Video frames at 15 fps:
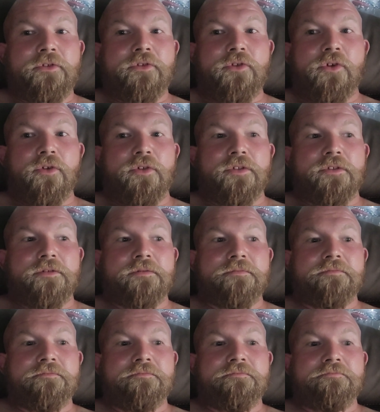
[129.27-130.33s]
You're in
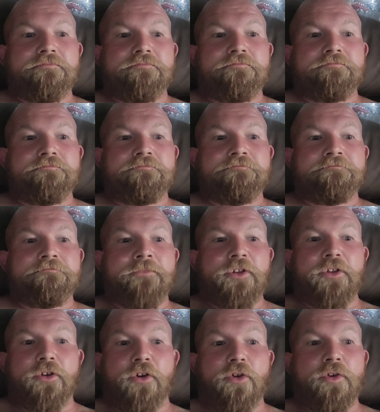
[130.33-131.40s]

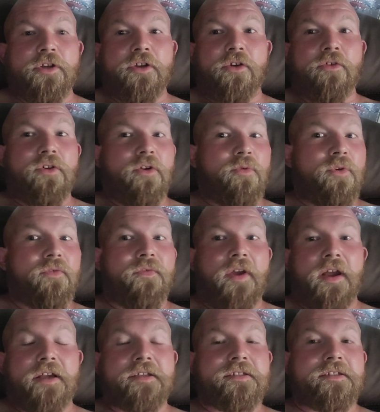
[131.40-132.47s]
a hurry to go nowhere
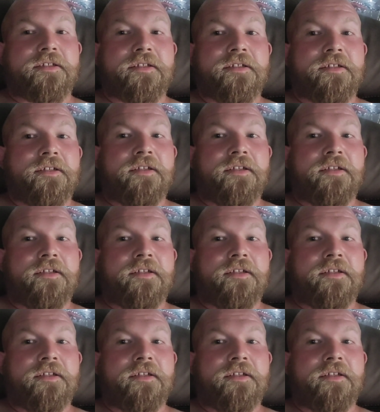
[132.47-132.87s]
fast.